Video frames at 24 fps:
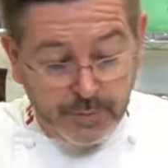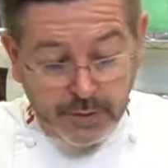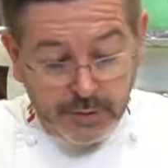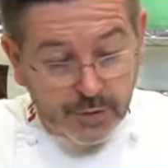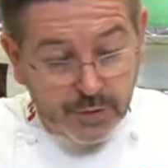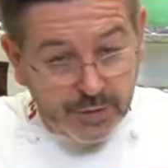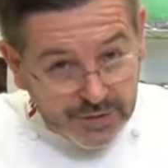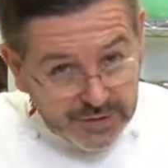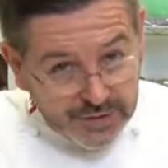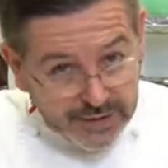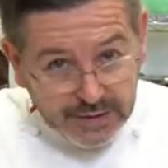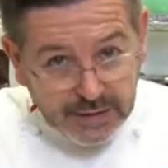
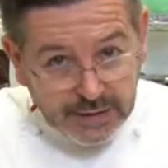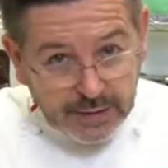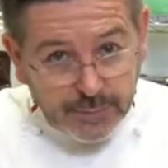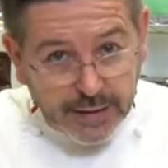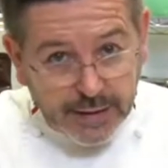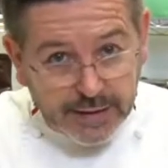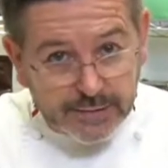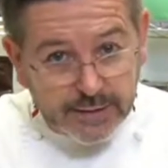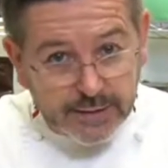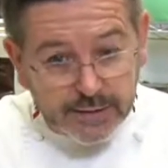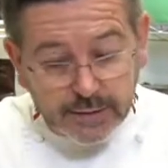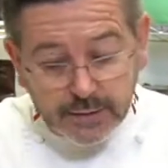The seeding
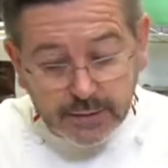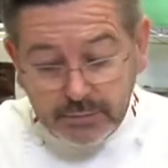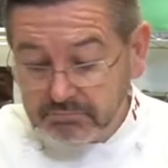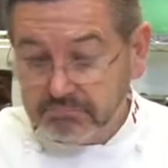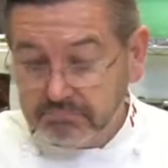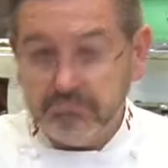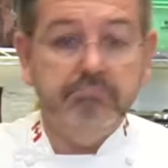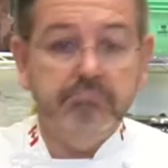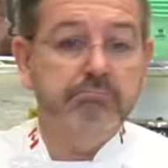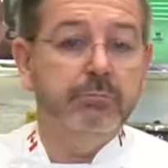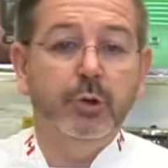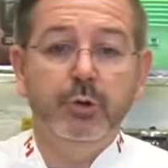method,
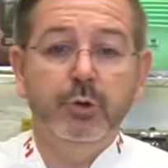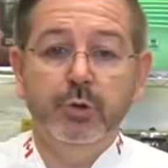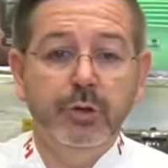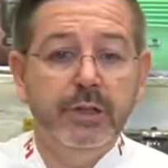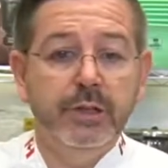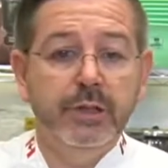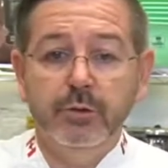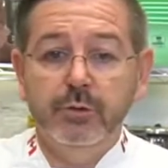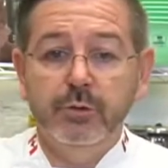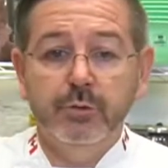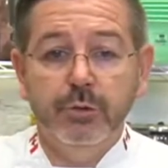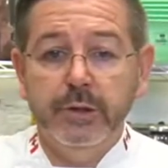you don't
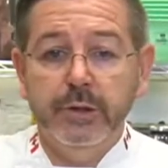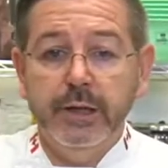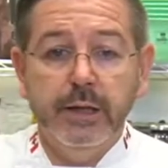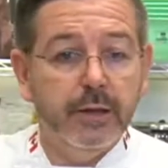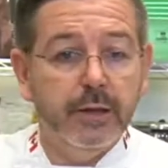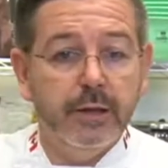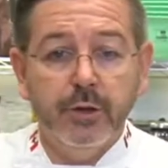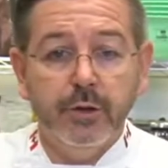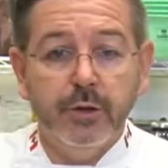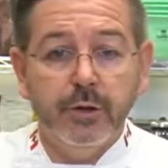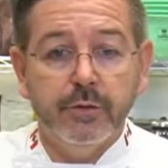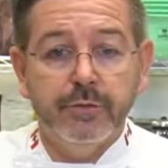need to do
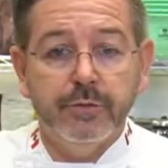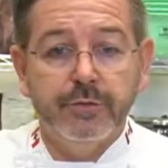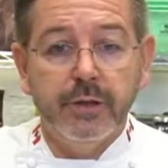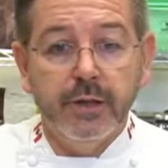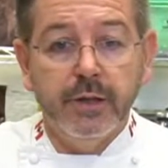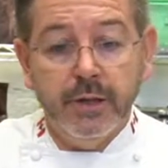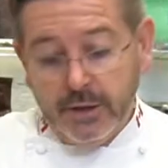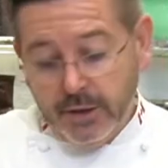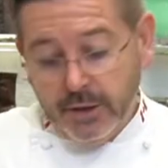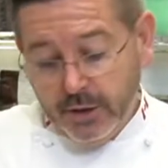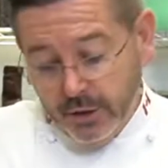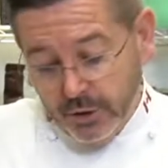any curve.
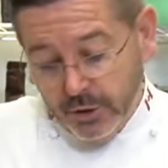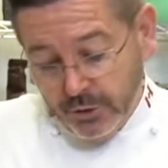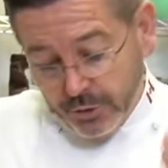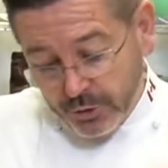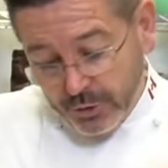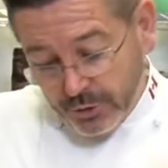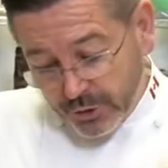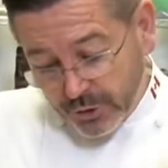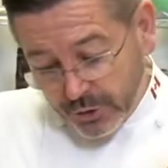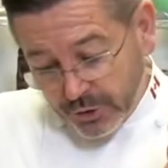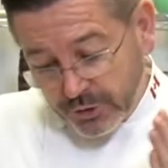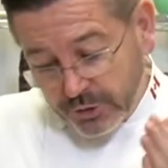You
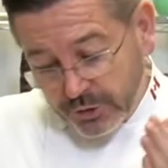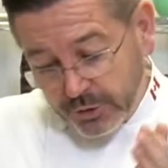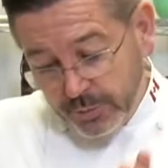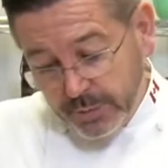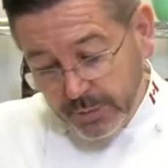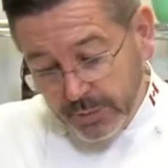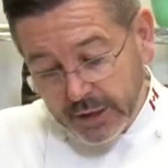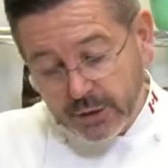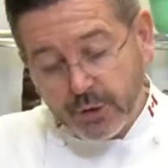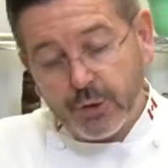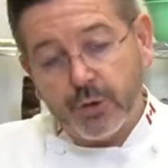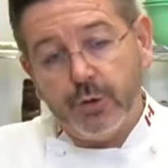just
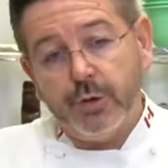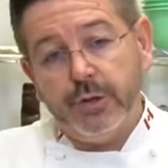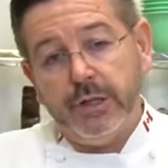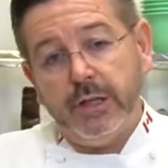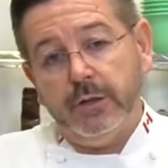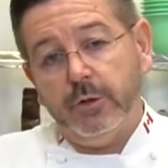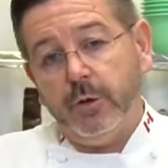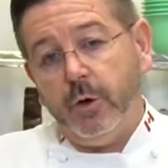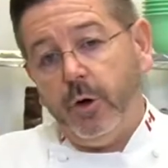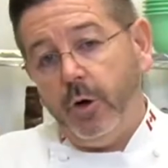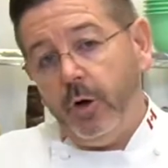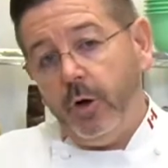make sure
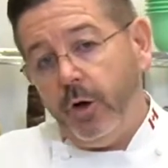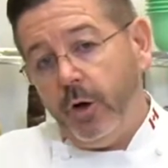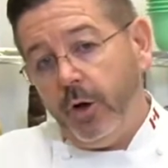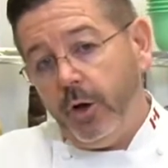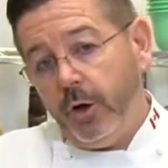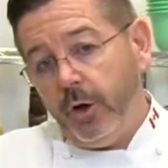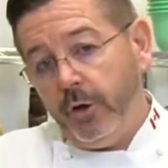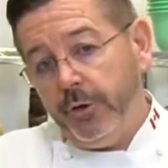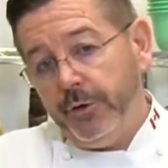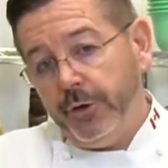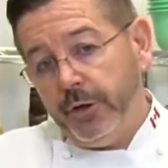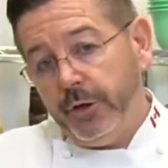that
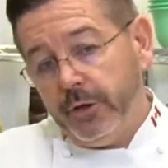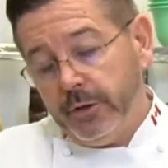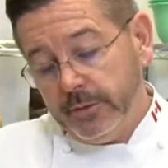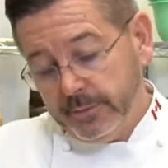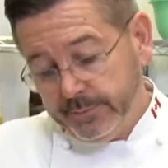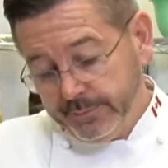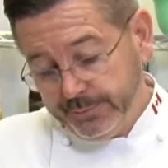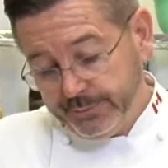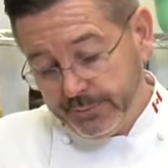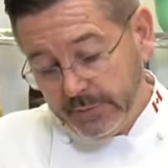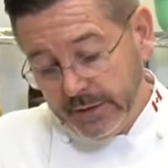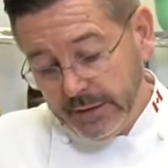all the
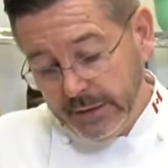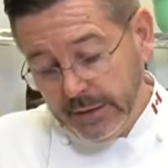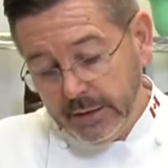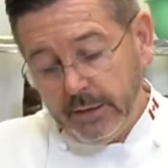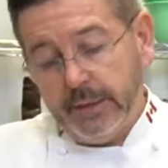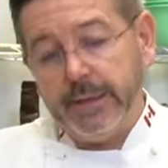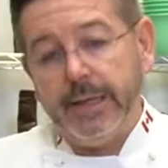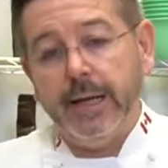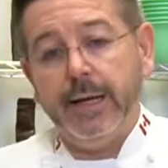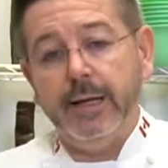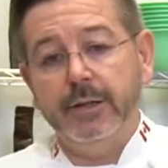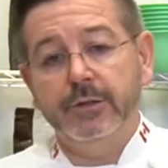little
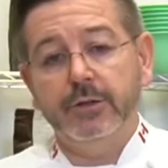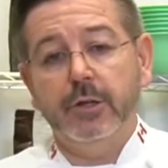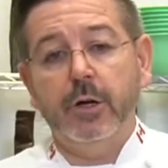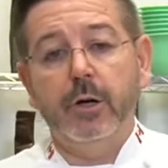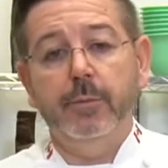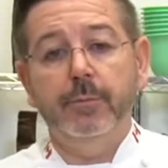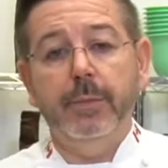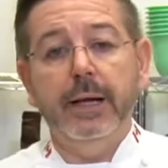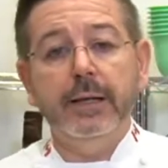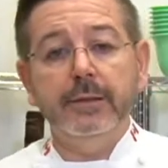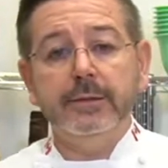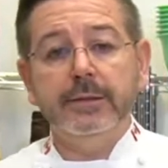callets are
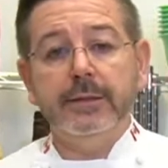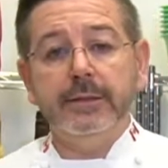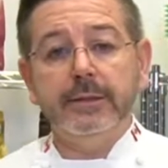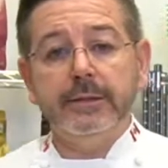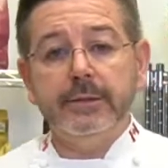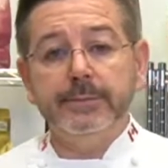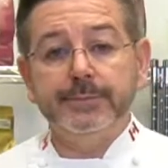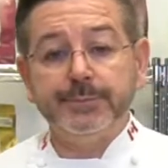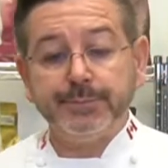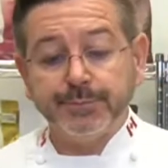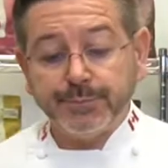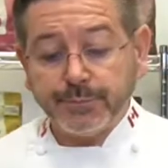melted,
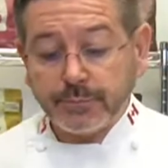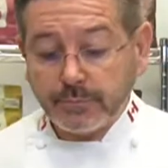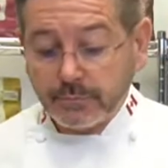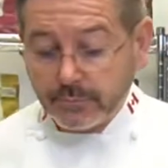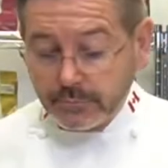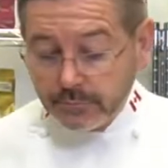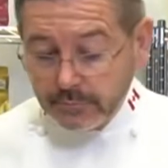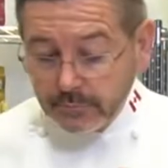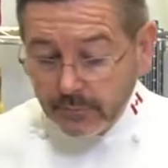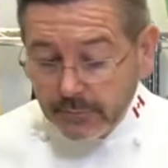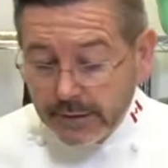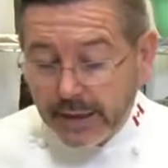
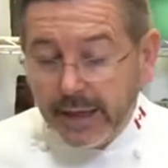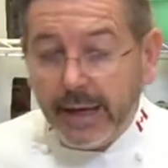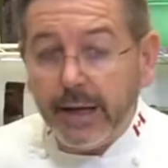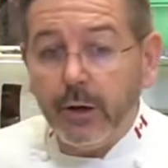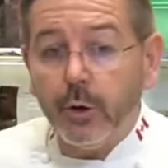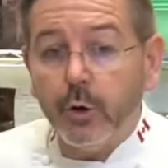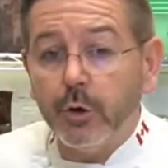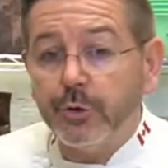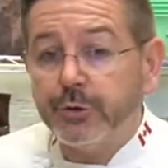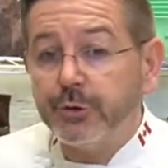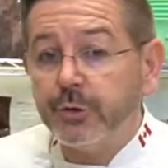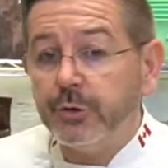and
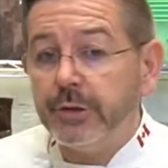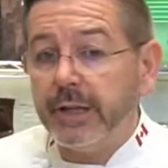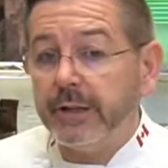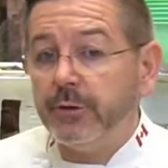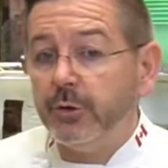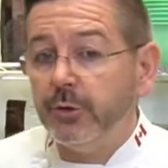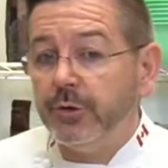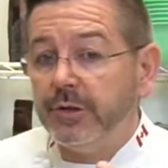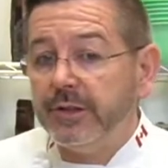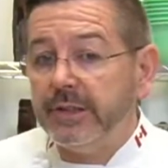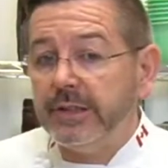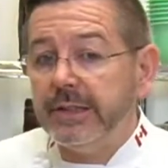also that
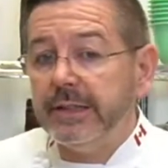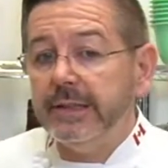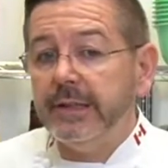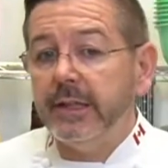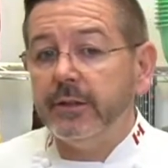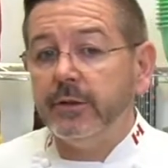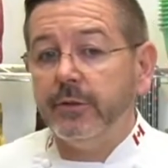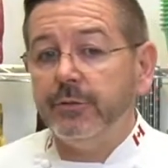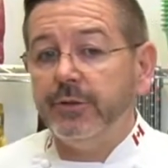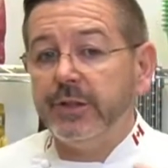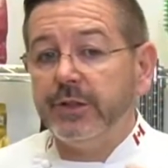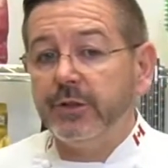you see
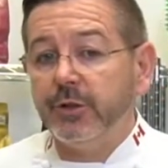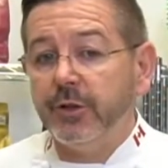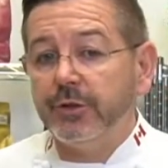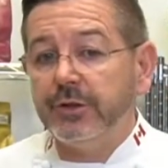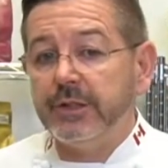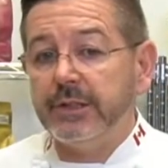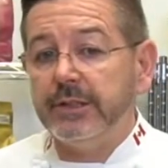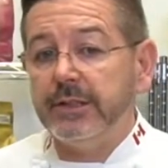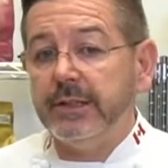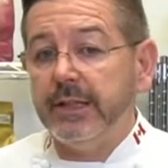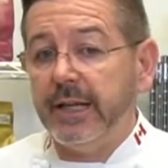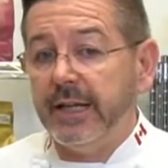that the
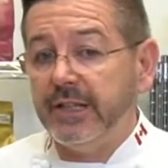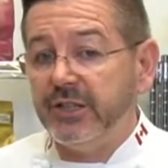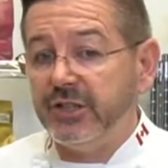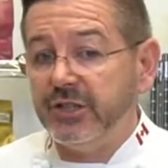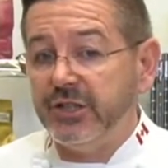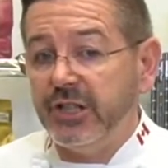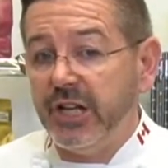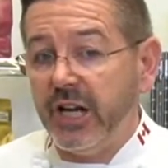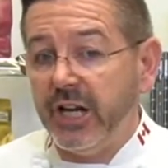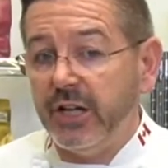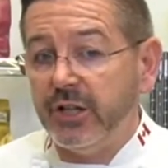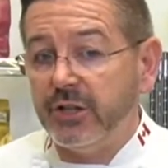viscosity has
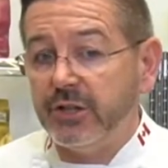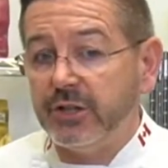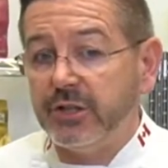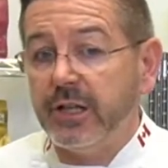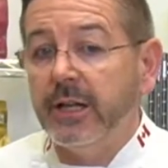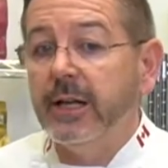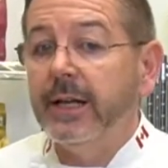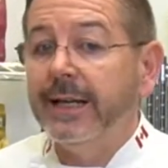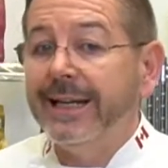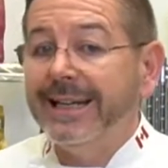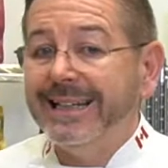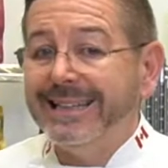changed,
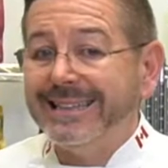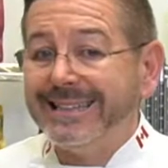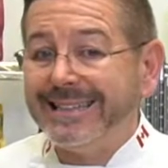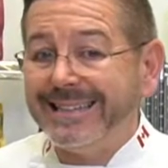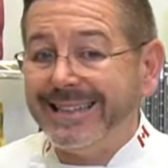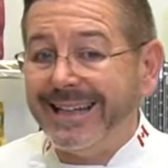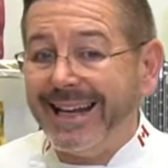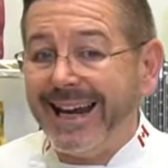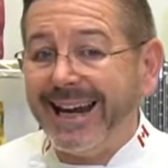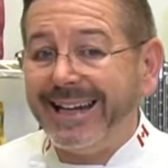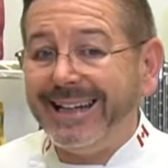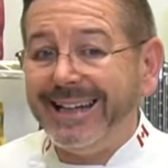
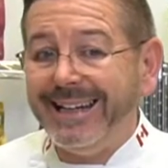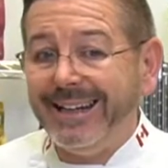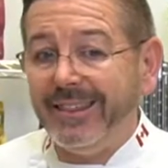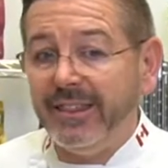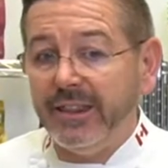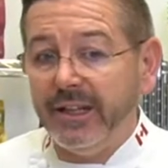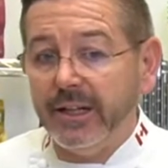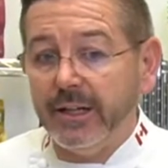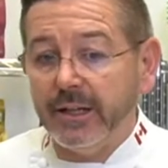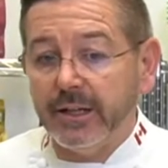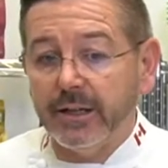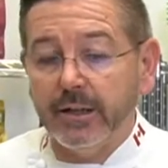slightly
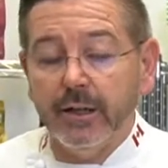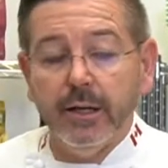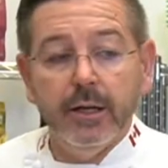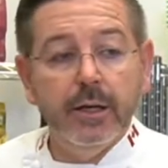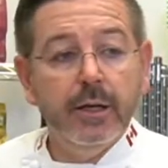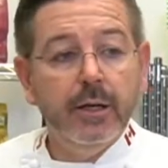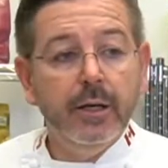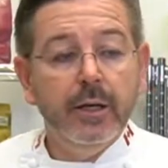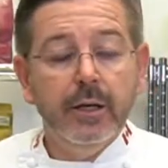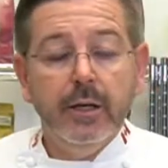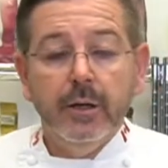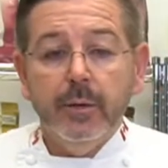thicker,
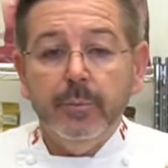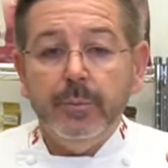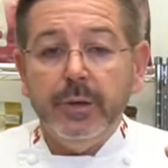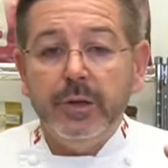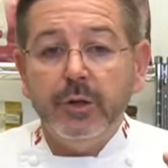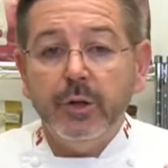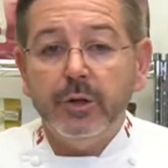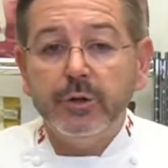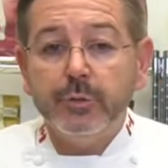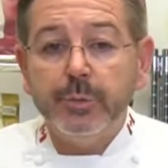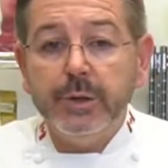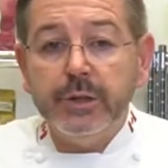
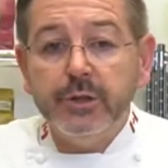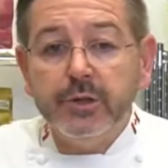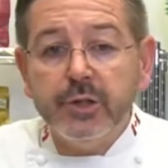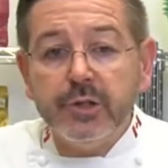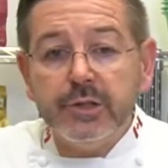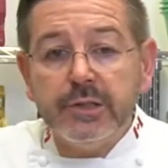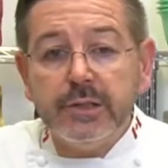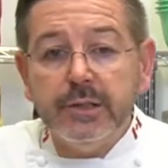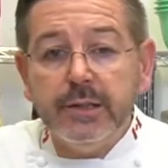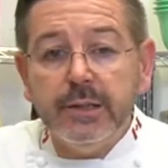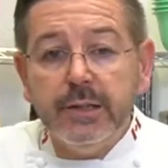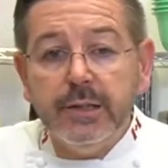because we
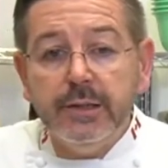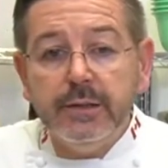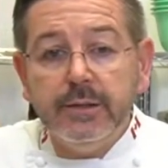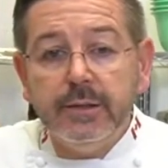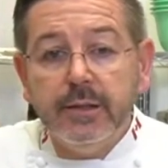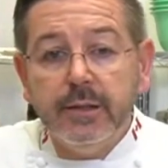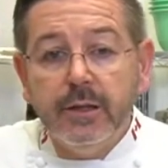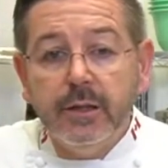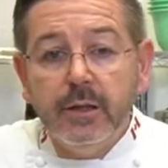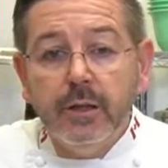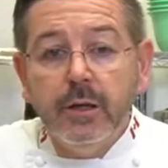just need